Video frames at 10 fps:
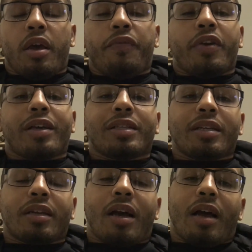If you guys
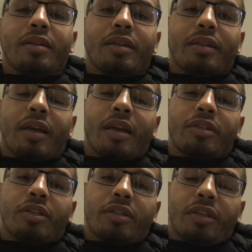like the content that I
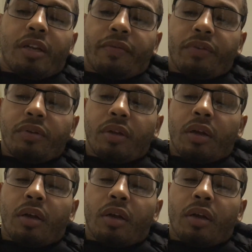just delivered,